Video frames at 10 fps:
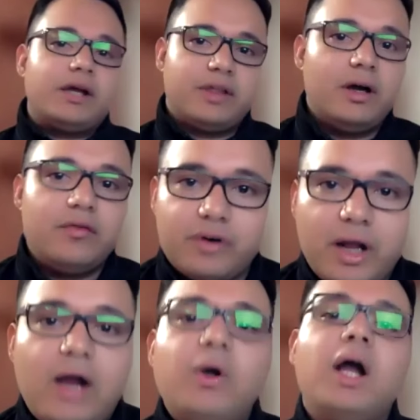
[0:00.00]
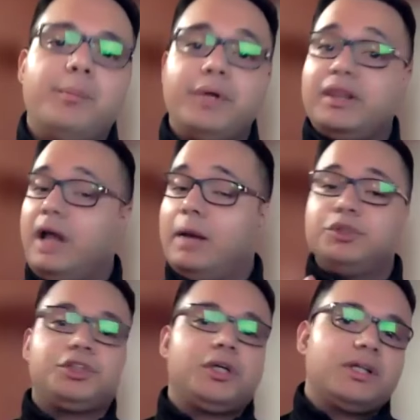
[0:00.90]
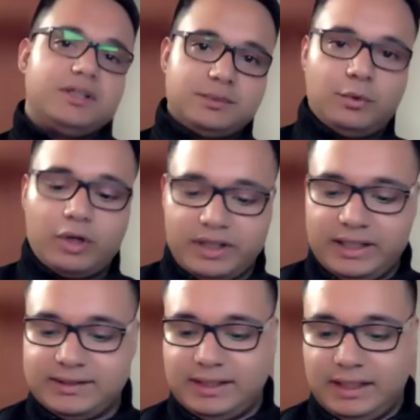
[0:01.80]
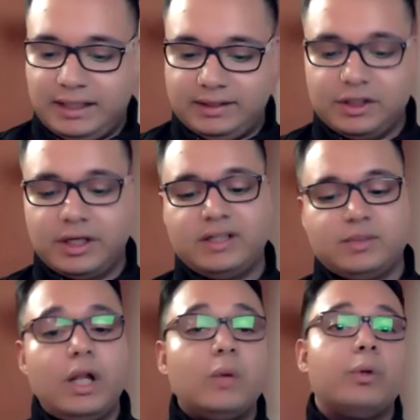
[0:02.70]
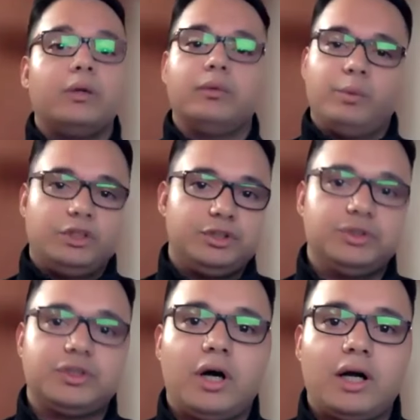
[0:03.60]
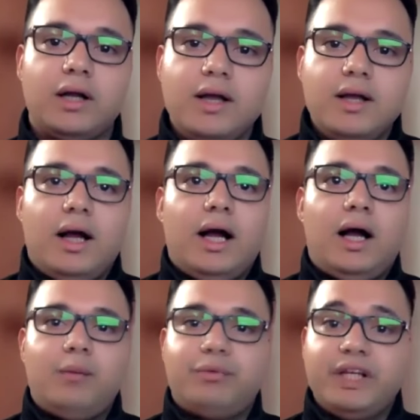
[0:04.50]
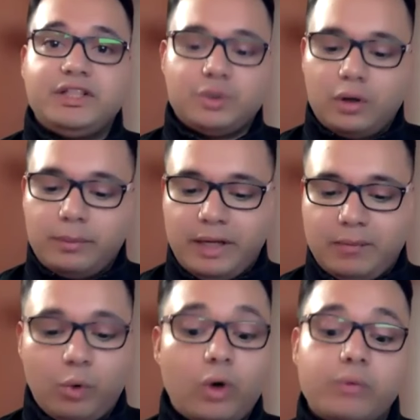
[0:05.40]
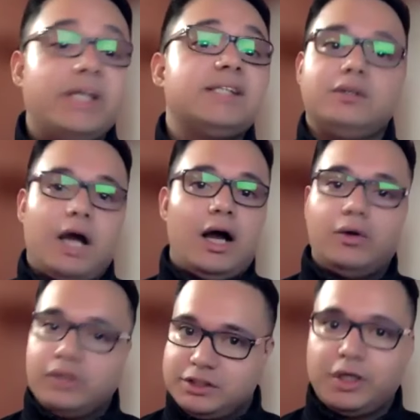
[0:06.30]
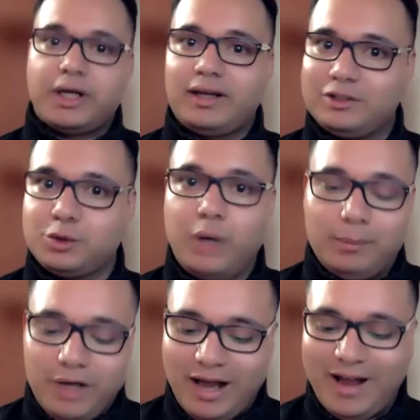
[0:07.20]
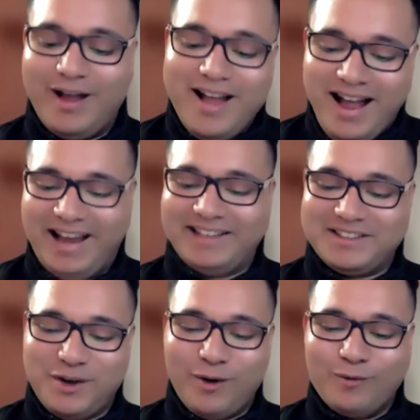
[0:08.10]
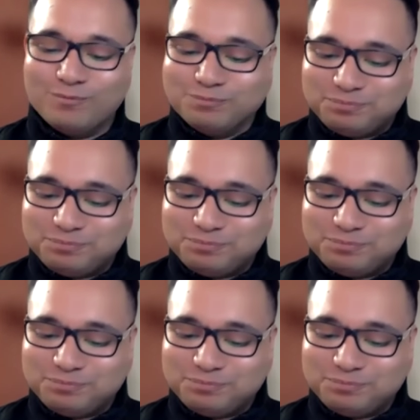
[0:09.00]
I could think of for now, but I'm sure there's more things in this circuit as well. Once you start brainstorming more ways on how this circuit can screw up. And so,